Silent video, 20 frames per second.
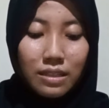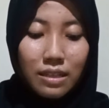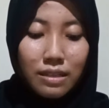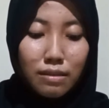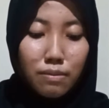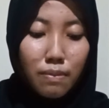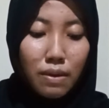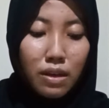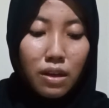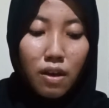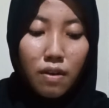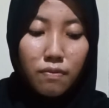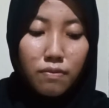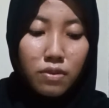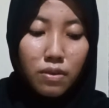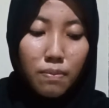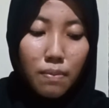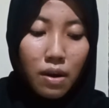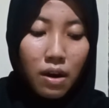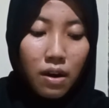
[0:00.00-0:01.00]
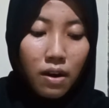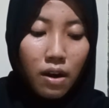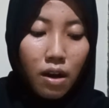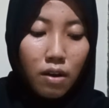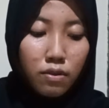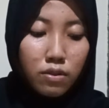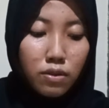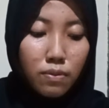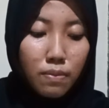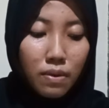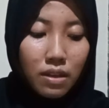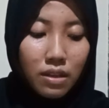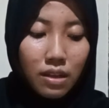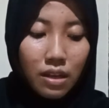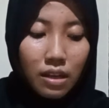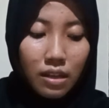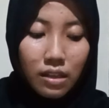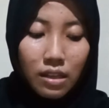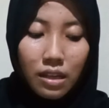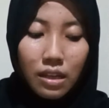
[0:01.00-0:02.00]
as many of them are
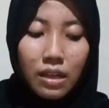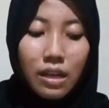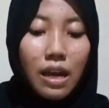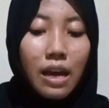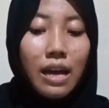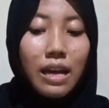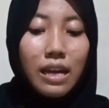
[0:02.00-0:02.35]
automatically